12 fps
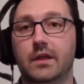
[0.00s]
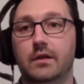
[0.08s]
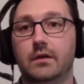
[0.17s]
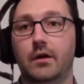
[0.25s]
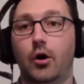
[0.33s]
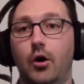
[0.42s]

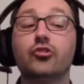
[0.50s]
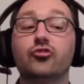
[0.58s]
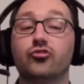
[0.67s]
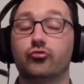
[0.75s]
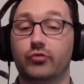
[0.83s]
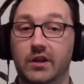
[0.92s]

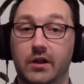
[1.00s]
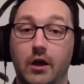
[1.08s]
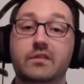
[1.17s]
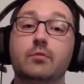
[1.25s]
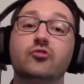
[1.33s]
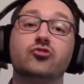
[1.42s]
artistry
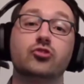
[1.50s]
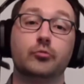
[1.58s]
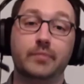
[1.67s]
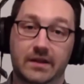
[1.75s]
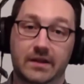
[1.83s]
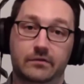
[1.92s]
of the original
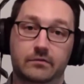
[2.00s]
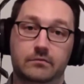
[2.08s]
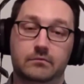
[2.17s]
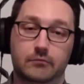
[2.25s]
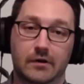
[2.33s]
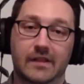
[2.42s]
piece.
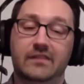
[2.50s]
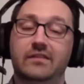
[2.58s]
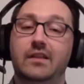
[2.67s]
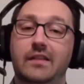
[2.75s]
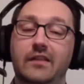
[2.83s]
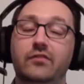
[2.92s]
Right?
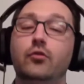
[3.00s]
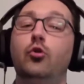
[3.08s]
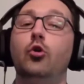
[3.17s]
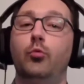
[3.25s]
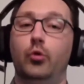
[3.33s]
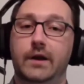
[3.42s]
That's the whole
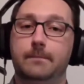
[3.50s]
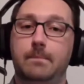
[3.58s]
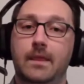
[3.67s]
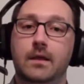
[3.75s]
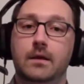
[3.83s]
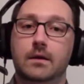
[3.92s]
point.
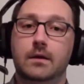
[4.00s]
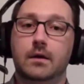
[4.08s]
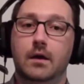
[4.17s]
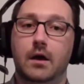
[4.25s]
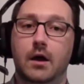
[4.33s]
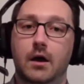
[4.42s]

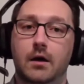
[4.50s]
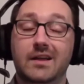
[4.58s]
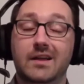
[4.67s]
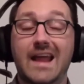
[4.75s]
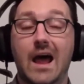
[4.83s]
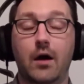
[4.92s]

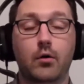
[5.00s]
Now,